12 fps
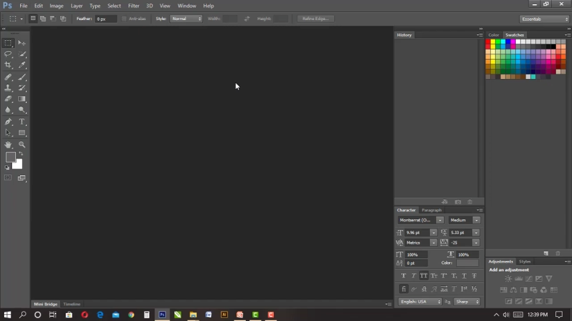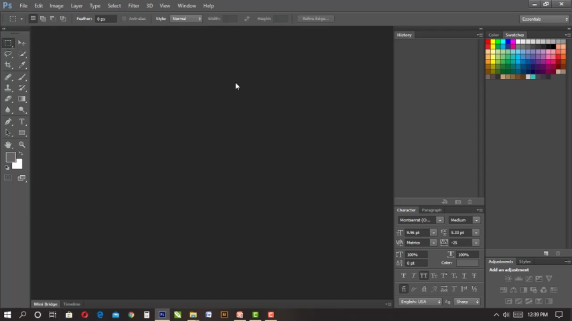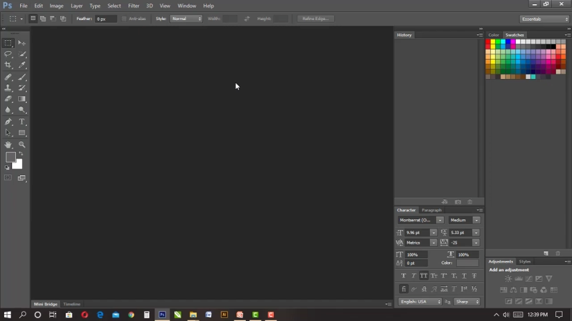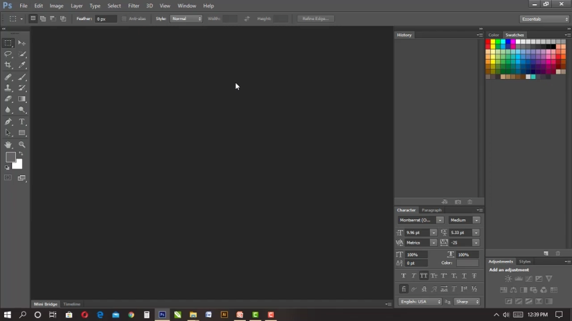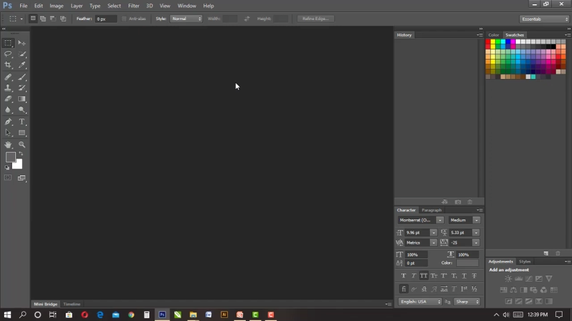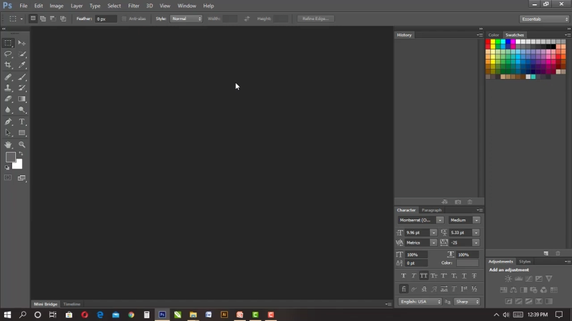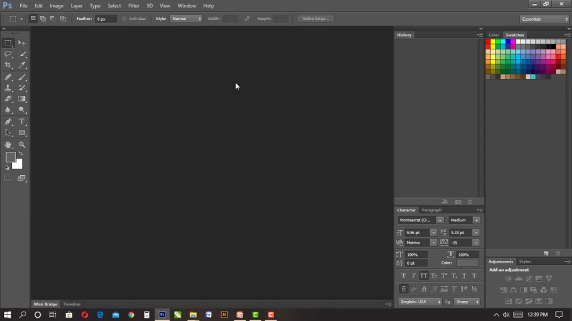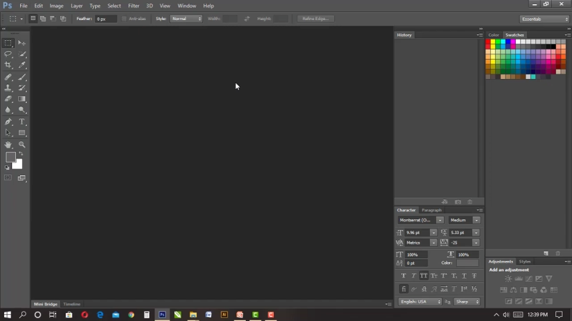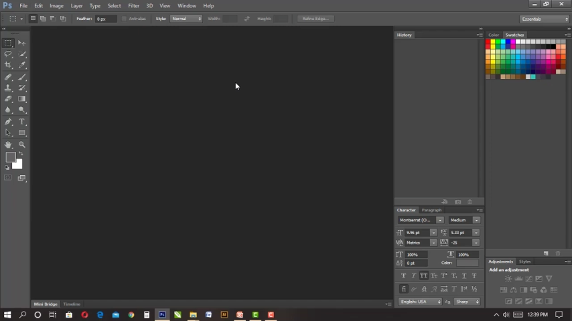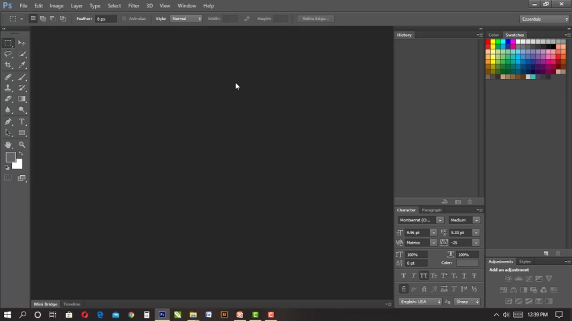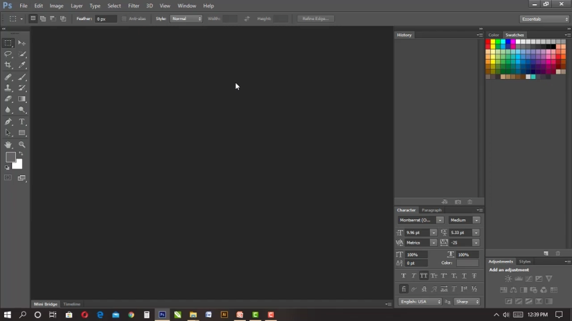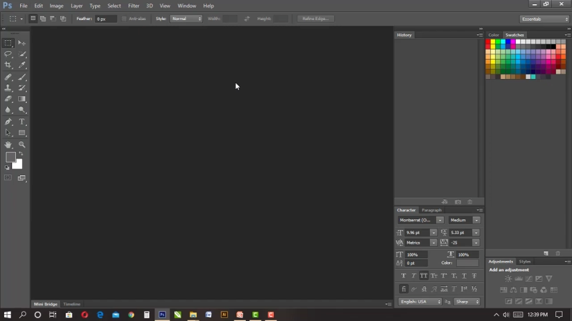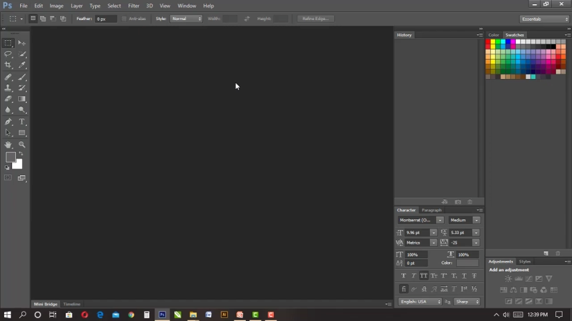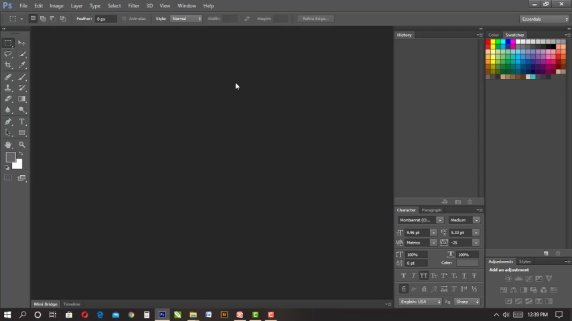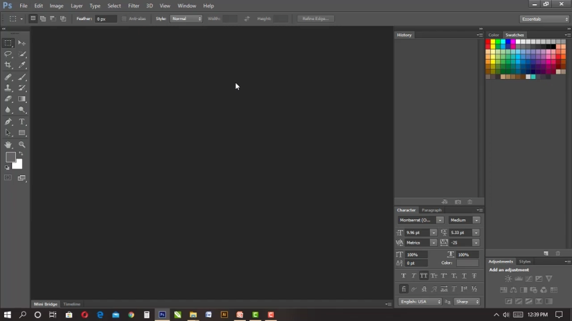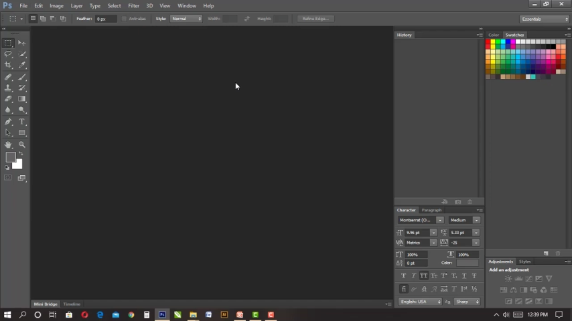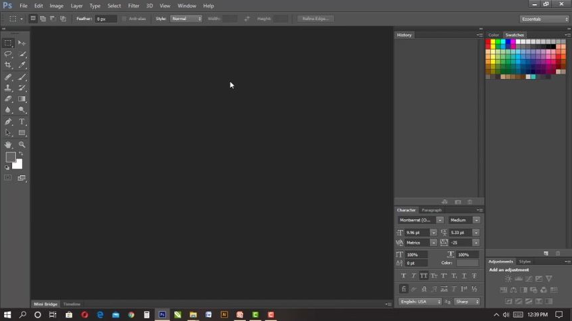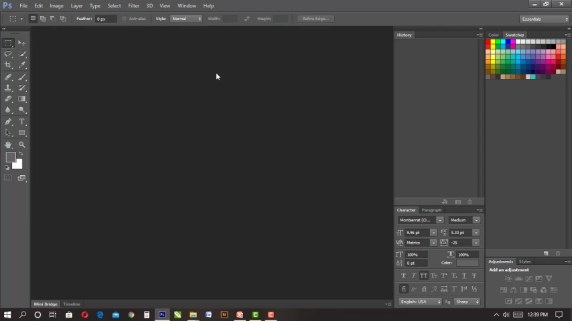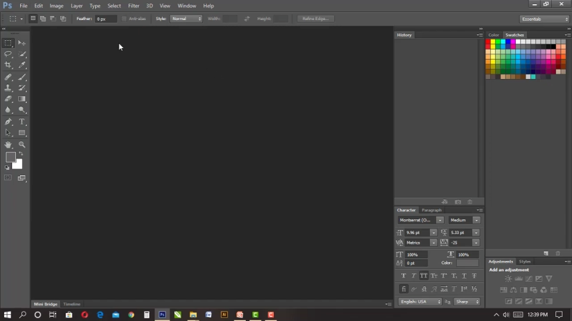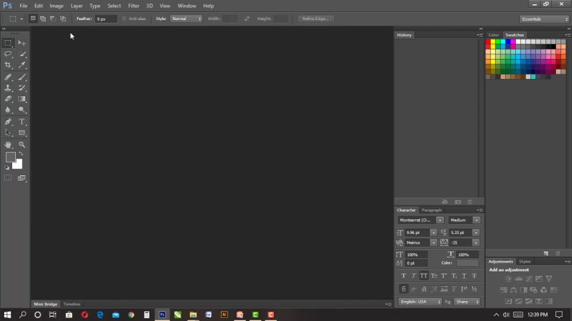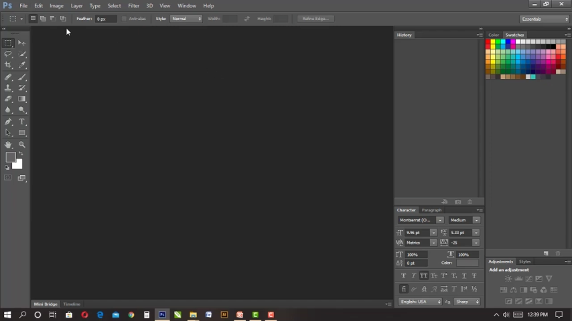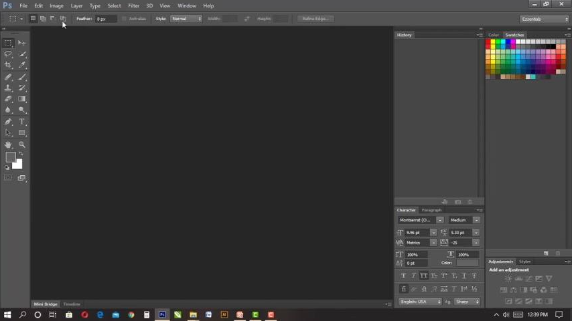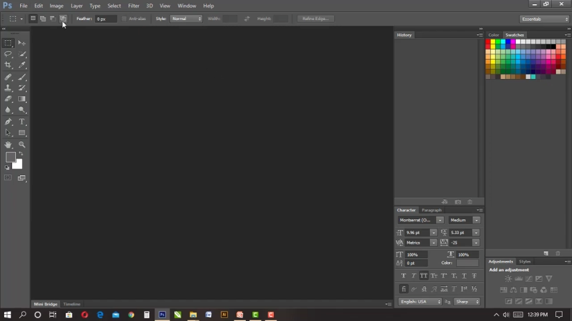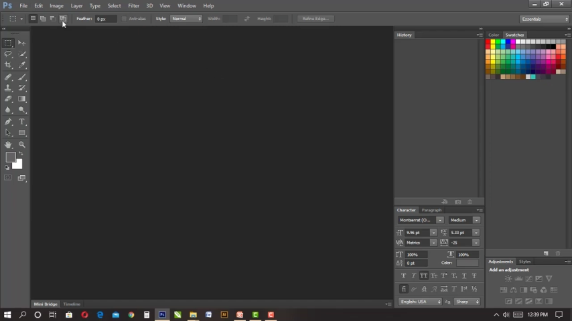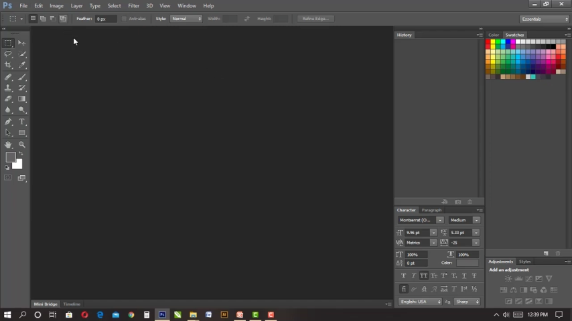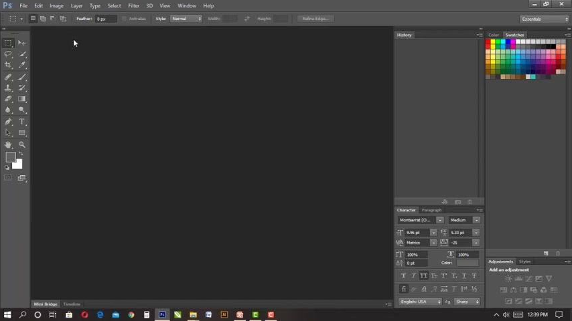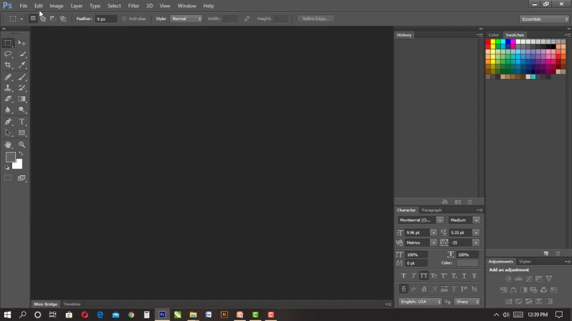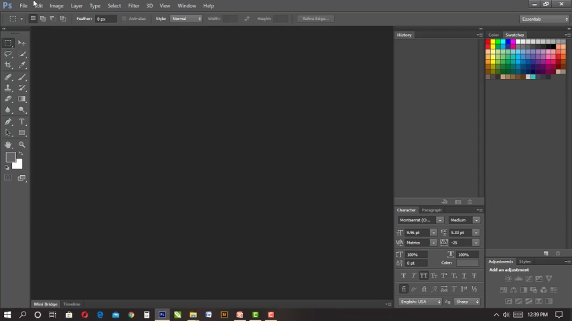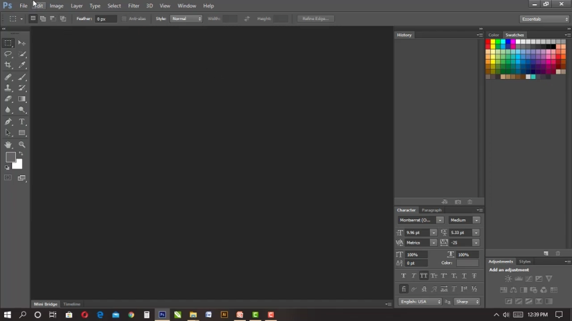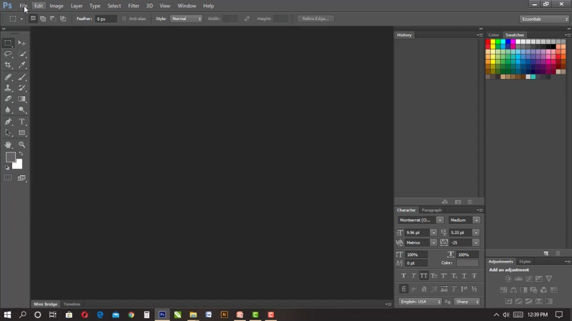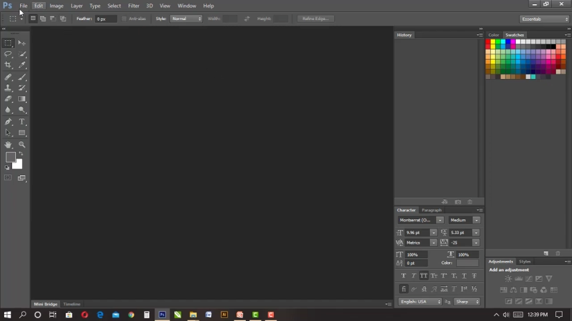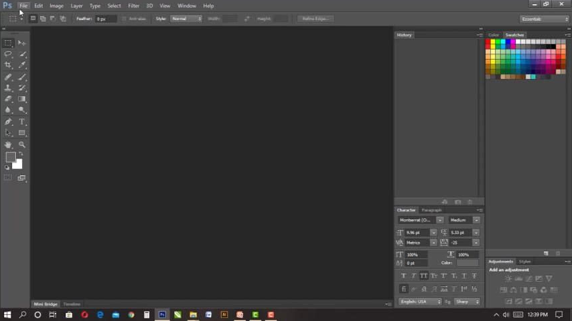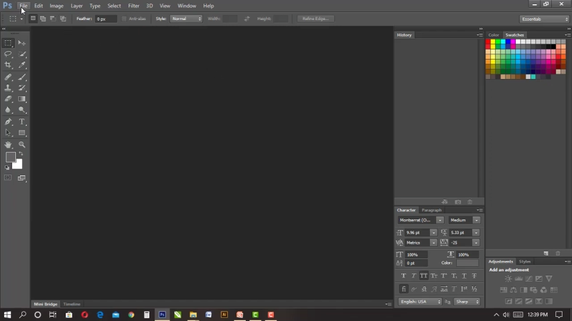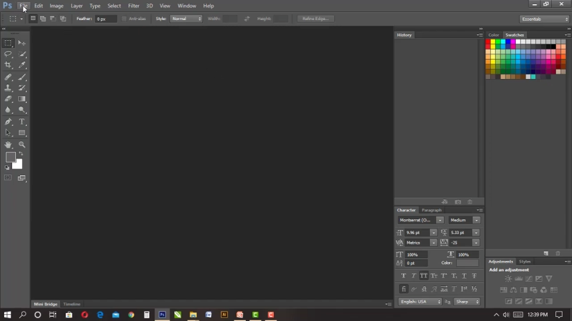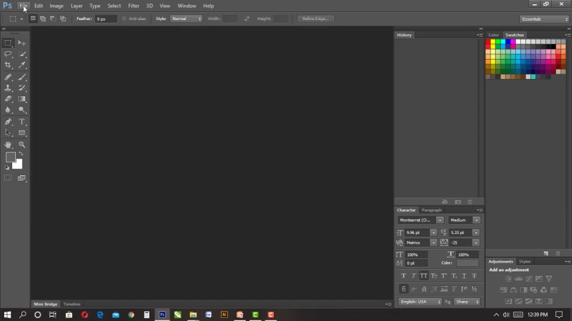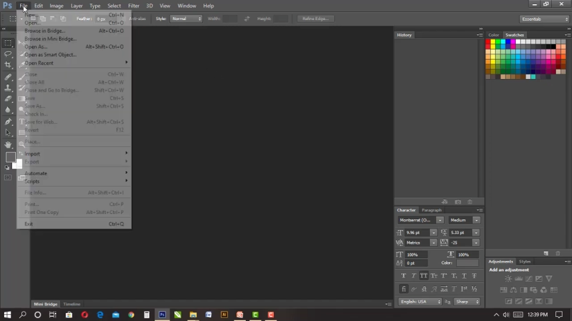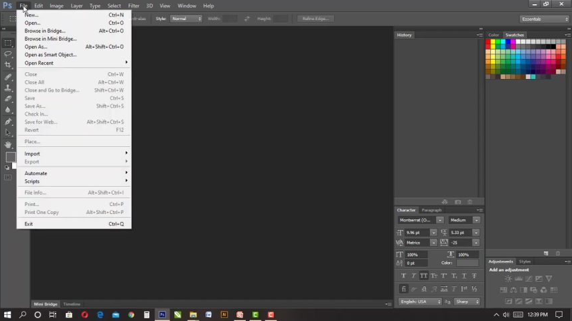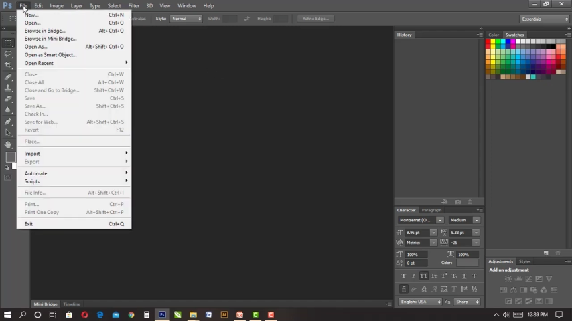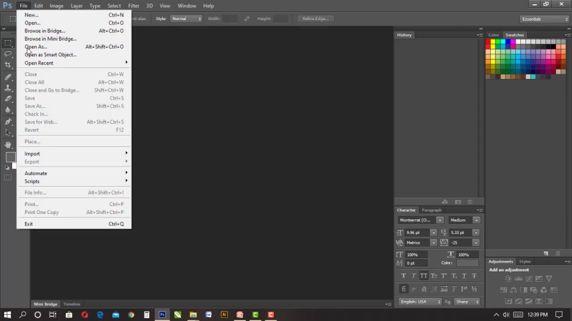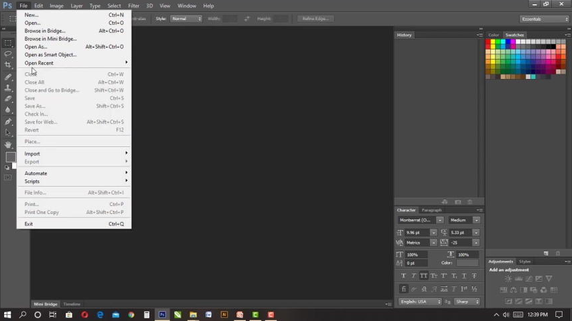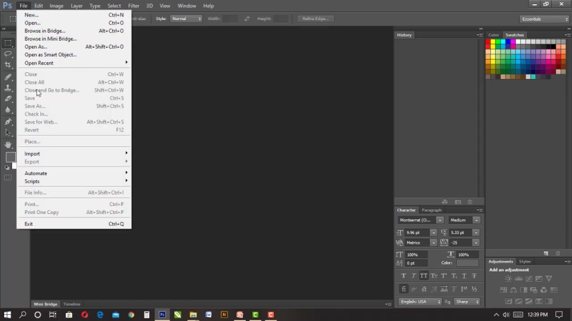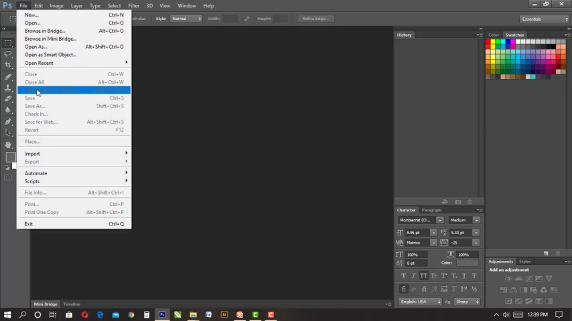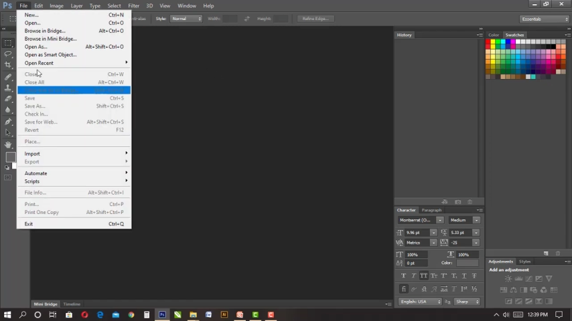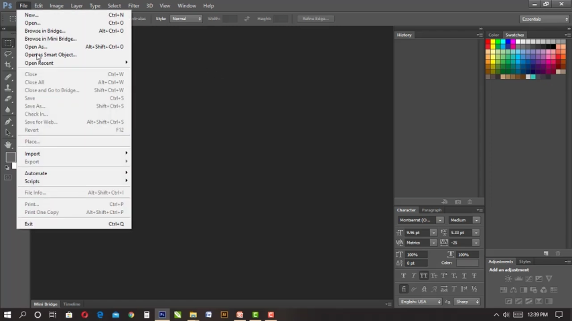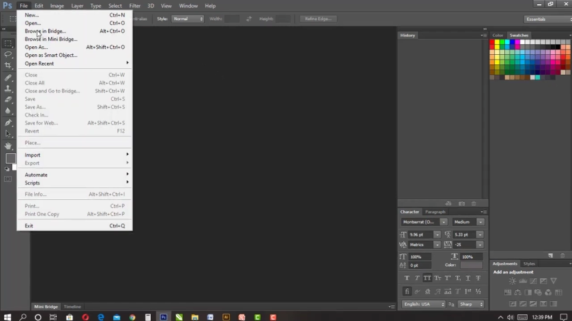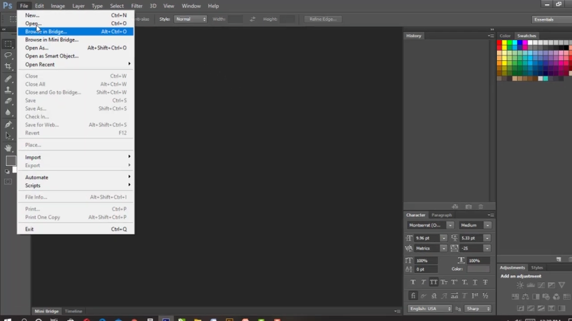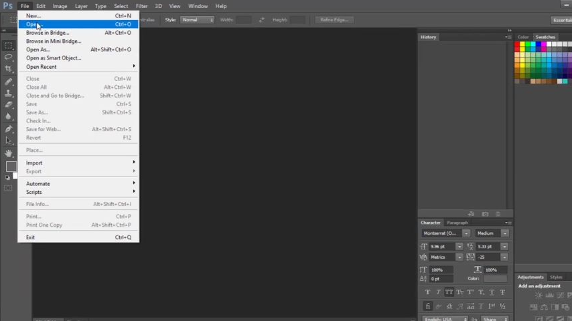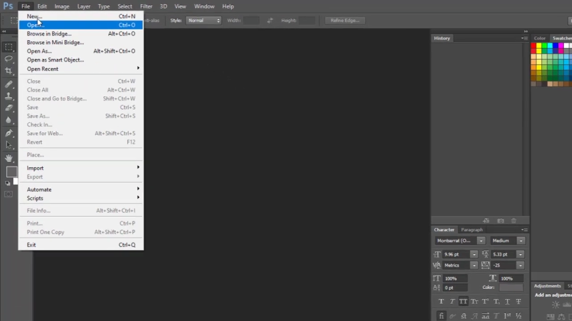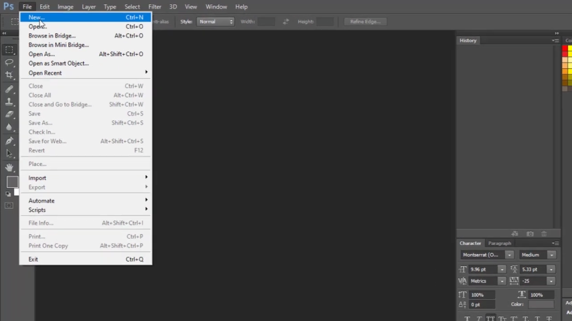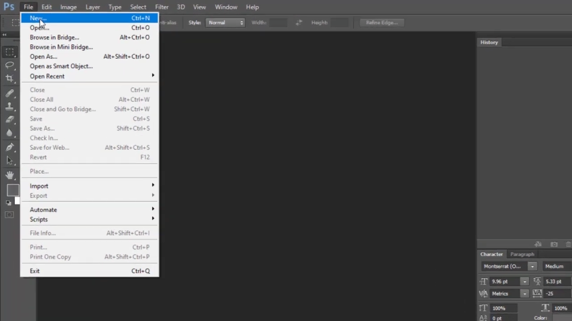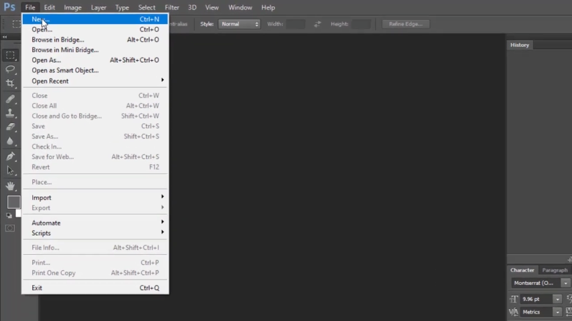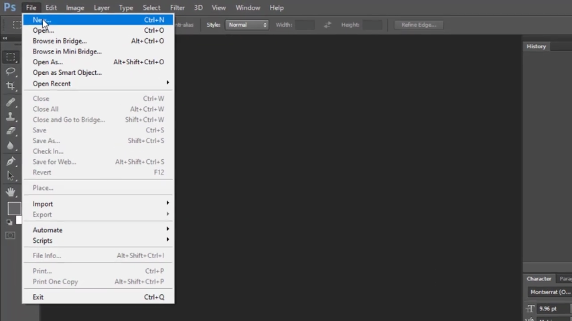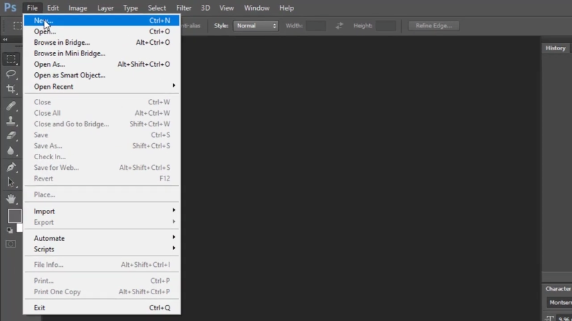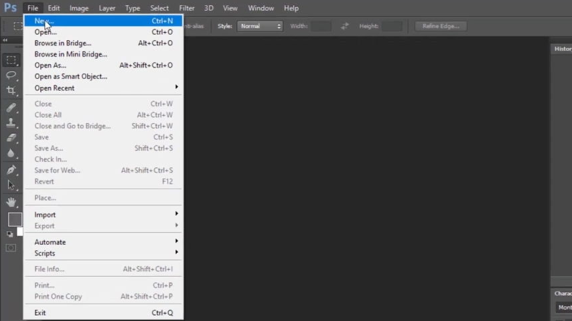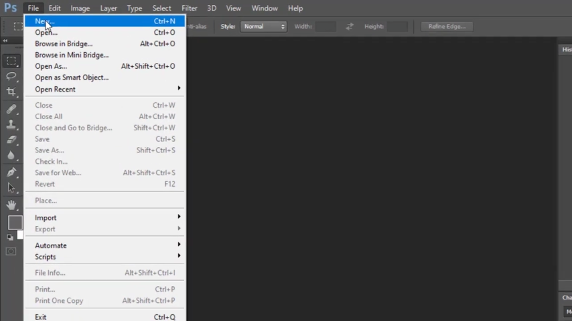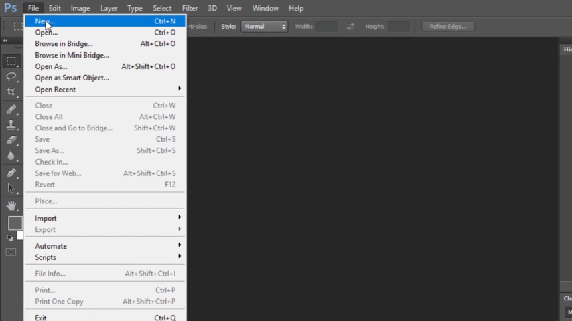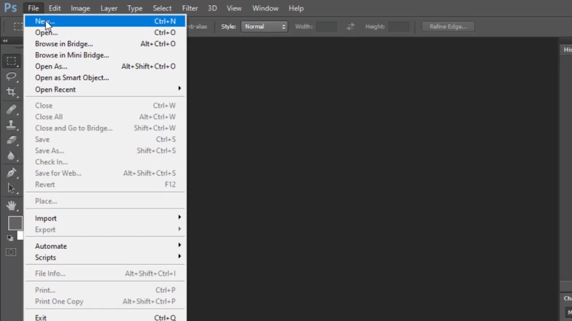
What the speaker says: No face is visible, so there are no lips to read.